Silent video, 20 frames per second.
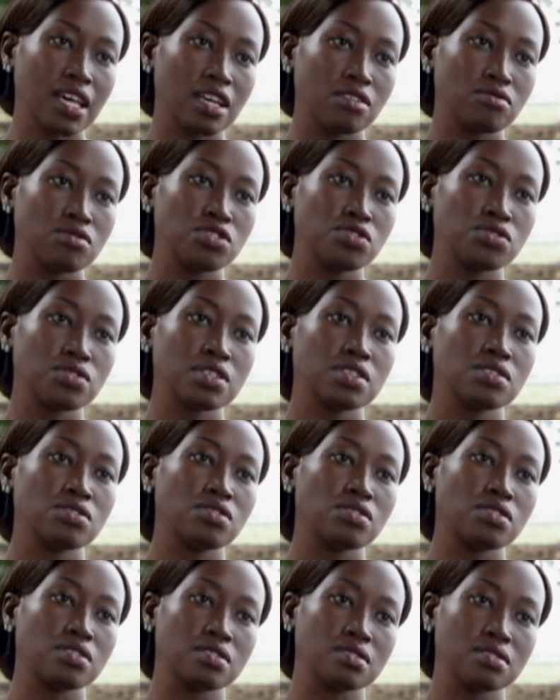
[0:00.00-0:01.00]
and we shouldn't
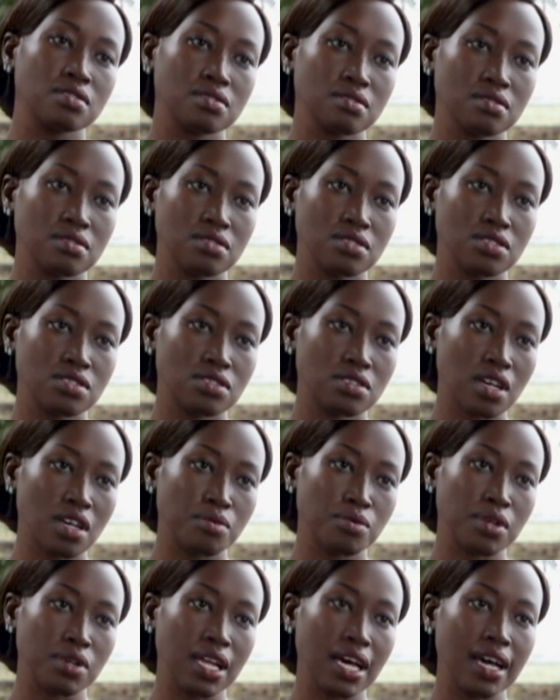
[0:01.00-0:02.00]
go on
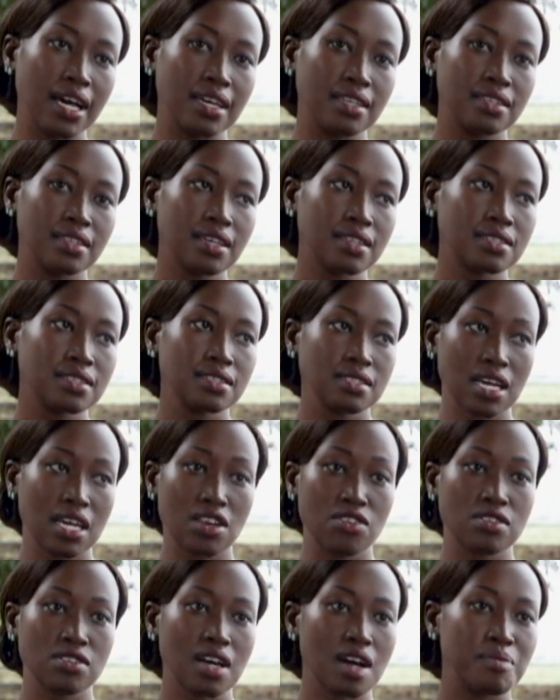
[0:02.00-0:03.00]
tribal line. That
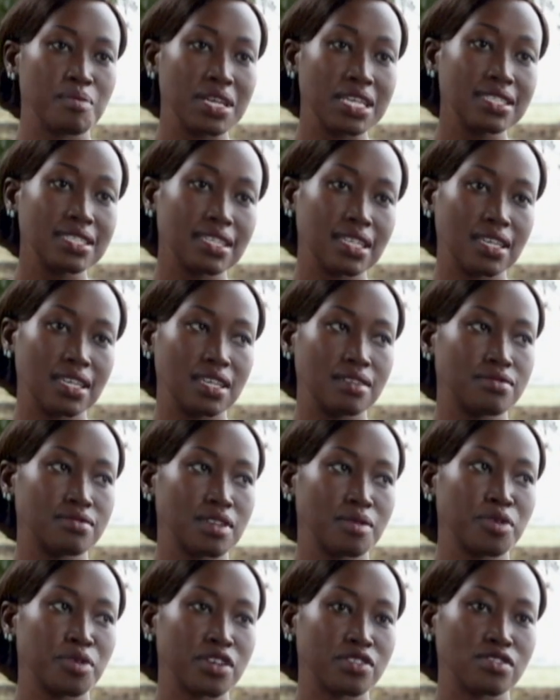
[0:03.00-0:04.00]
cannot come easily if
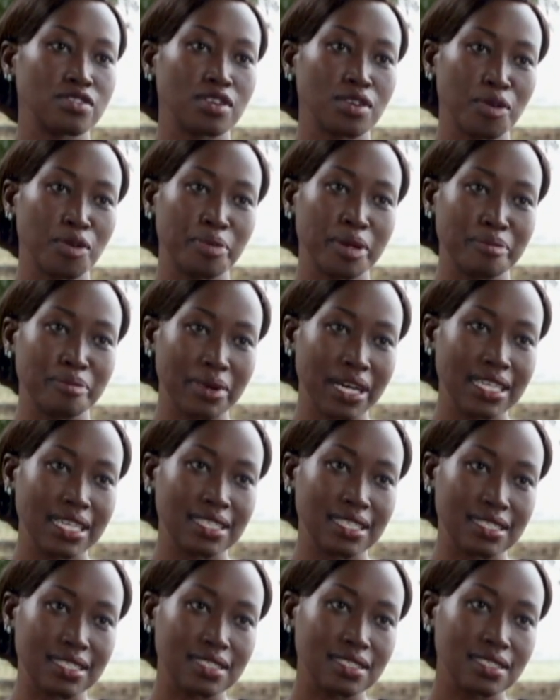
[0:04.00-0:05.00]
somebody is not
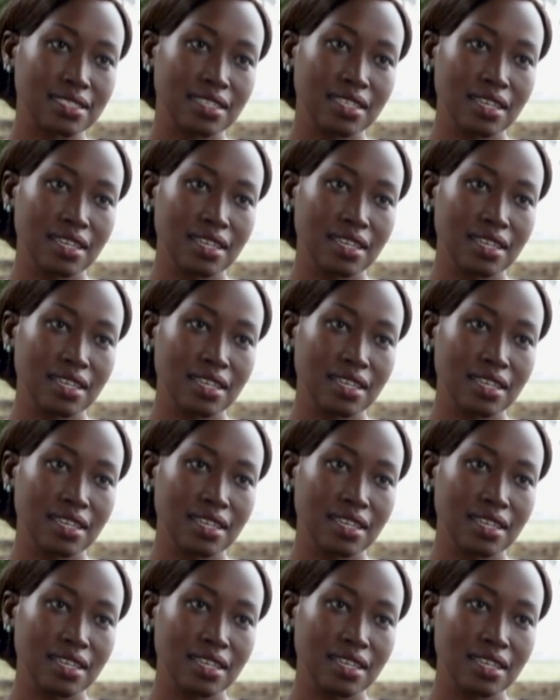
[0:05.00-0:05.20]
open-minded.